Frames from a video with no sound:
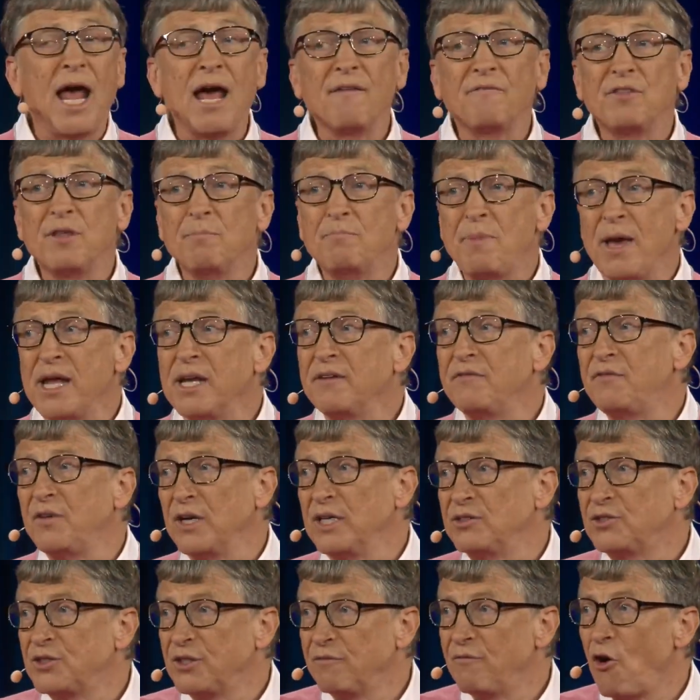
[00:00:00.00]
have the
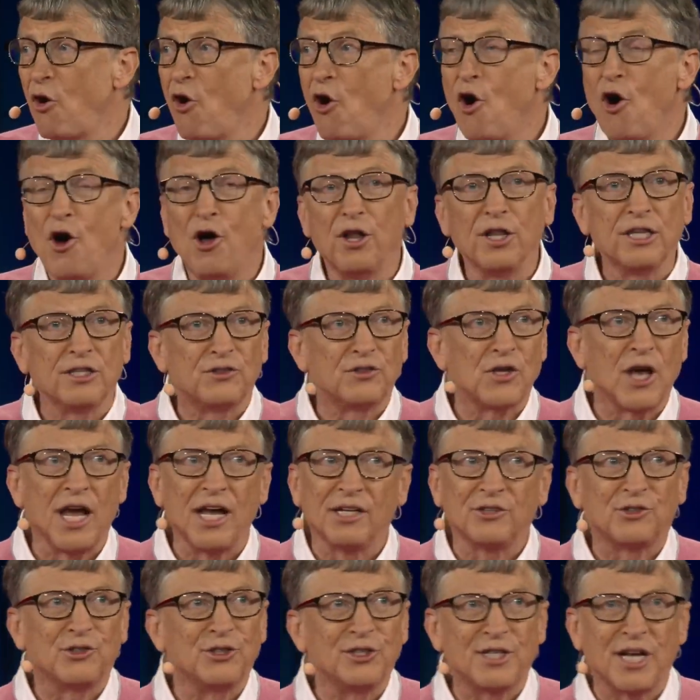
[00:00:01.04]
benefits of all the
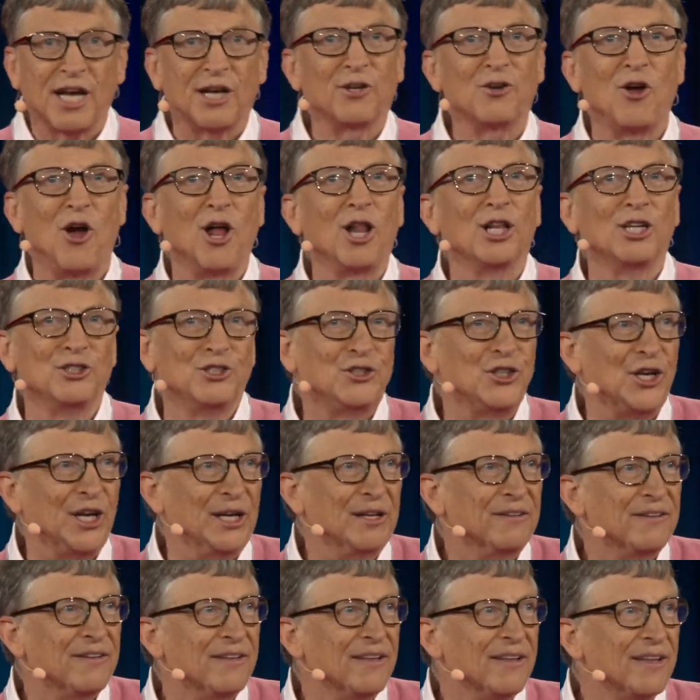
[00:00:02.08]
science and
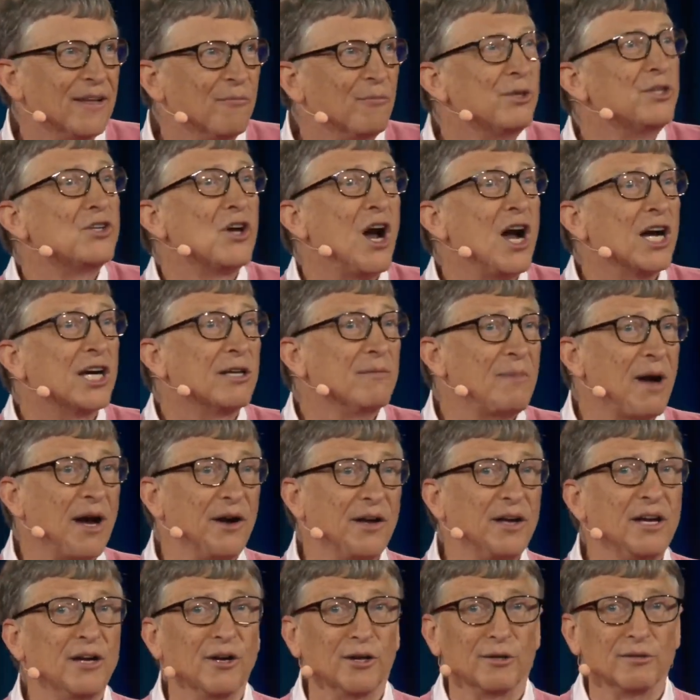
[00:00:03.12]
technology that we talk about
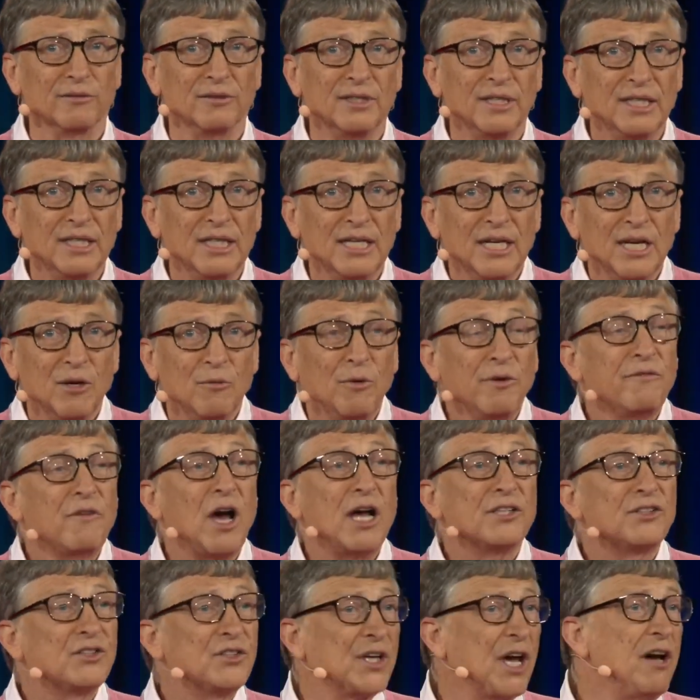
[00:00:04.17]
here. We've
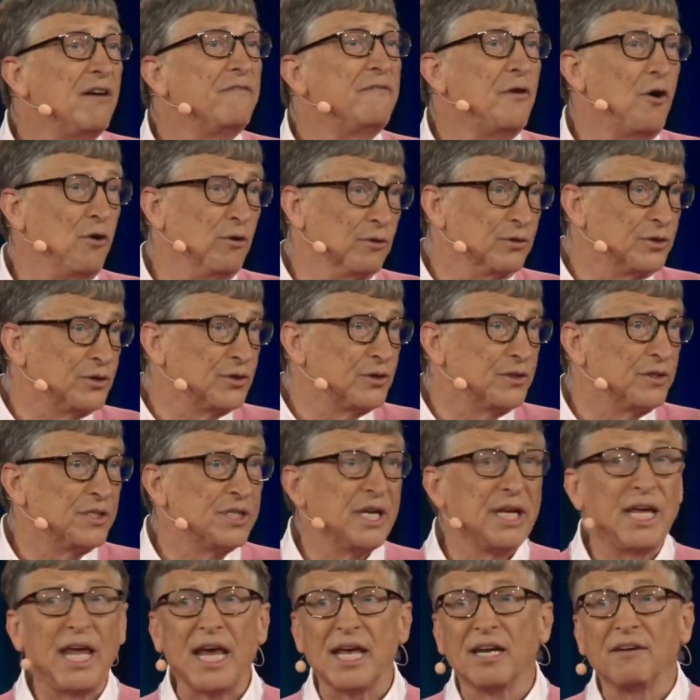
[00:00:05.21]
got cell phones
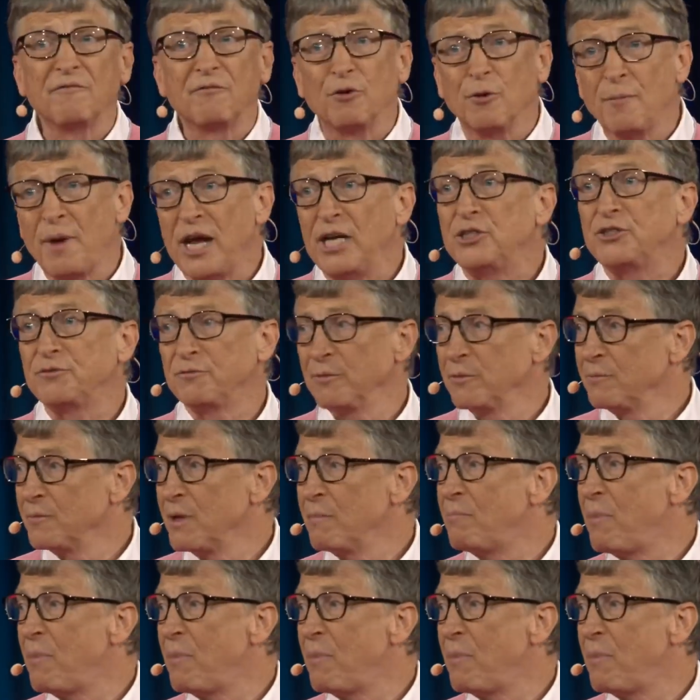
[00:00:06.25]
to get information from the